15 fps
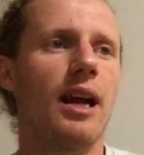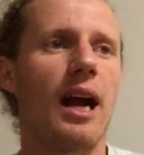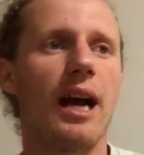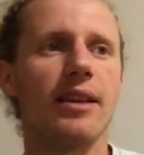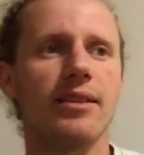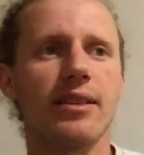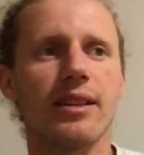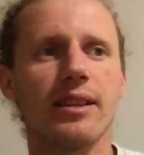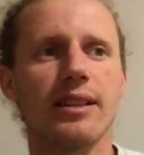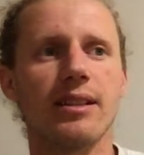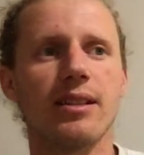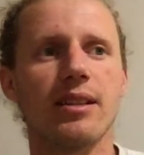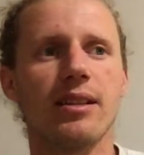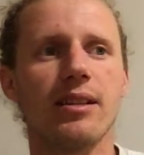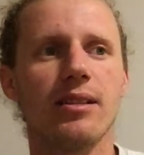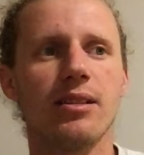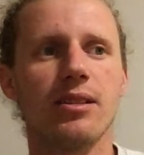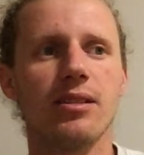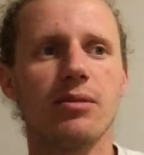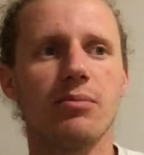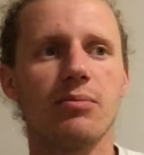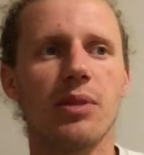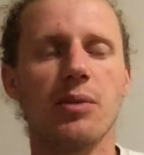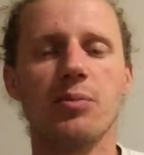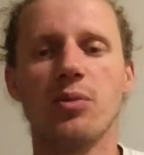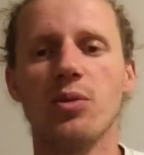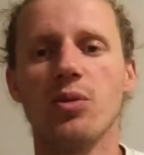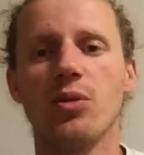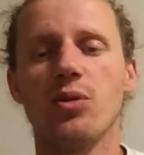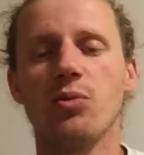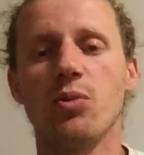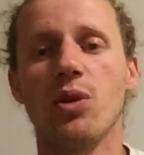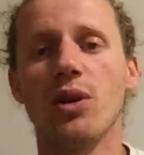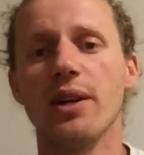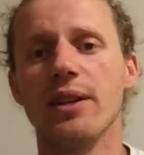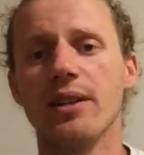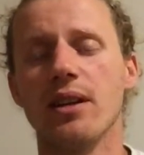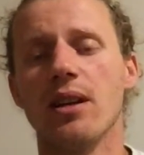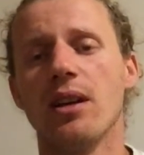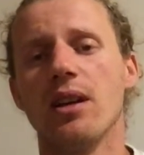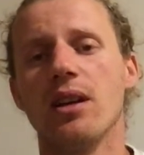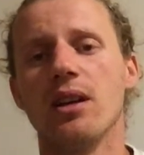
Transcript: I think people one